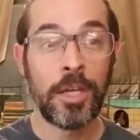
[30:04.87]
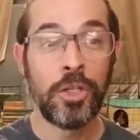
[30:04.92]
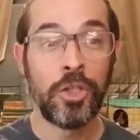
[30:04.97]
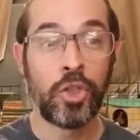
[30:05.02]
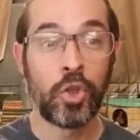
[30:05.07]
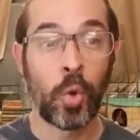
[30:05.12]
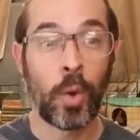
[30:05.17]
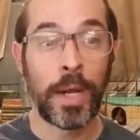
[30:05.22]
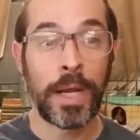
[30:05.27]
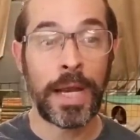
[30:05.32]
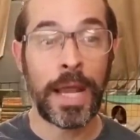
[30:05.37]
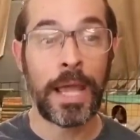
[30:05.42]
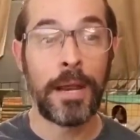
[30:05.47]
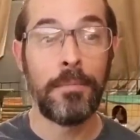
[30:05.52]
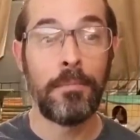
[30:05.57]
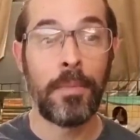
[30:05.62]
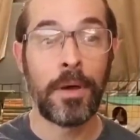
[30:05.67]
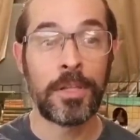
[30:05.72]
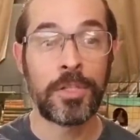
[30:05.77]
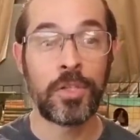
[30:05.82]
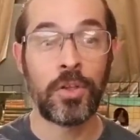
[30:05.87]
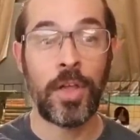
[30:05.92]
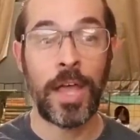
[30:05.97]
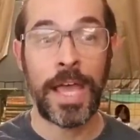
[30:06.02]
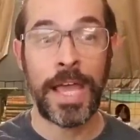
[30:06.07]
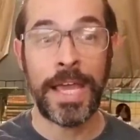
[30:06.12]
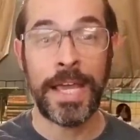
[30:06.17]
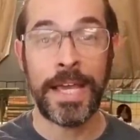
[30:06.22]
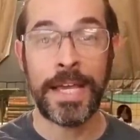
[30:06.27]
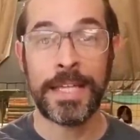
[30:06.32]
joint and muscle
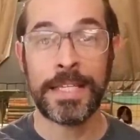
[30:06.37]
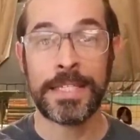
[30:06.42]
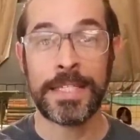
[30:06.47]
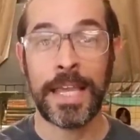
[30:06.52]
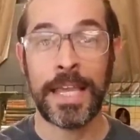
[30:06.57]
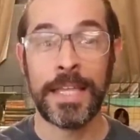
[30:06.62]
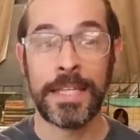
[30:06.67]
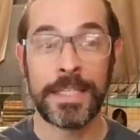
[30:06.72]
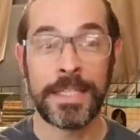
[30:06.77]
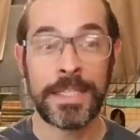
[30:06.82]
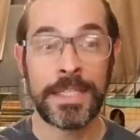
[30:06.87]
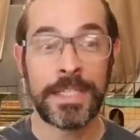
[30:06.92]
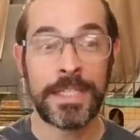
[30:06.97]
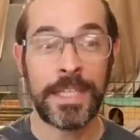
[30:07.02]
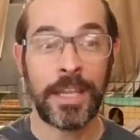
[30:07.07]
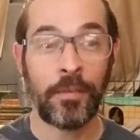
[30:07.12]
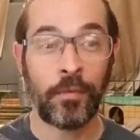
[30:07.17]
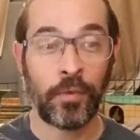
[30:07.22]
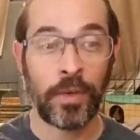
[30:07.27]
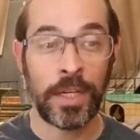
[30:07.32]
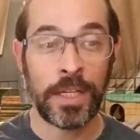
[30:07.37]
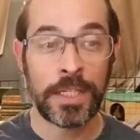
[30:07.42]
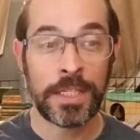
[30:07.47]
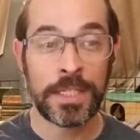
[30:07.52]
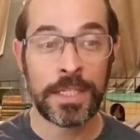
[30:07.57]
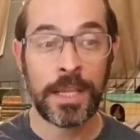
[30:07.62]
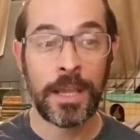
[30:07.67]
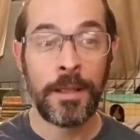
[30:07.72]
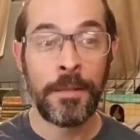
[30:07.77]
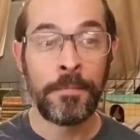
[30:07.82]
aches and
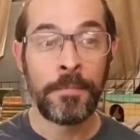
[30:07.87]
stiffness,